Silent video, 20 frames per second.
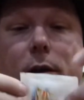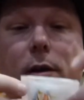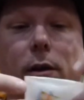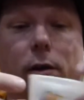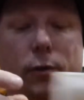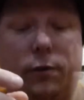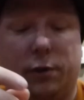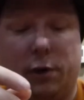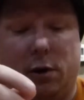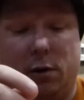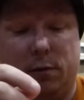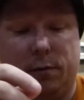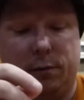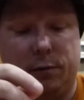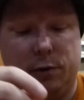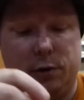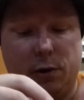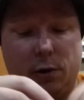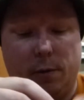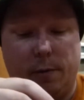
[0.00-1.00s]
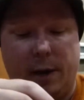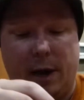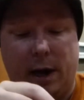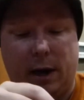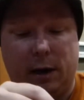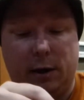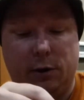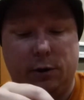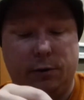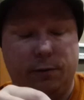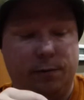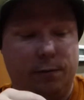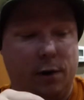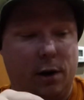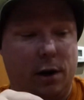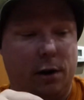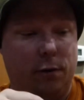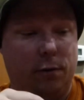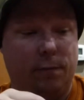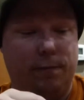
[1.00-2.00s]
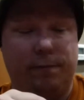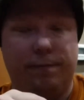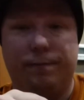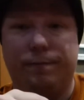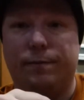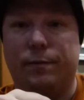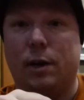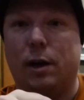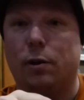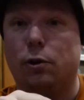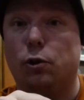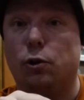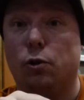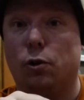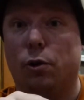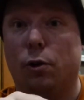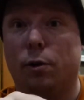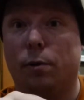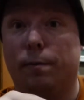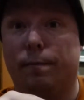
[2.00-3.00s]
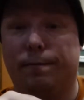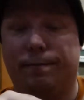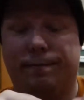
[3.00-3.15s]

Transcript: Little salt sugar package, rather. That's sugar.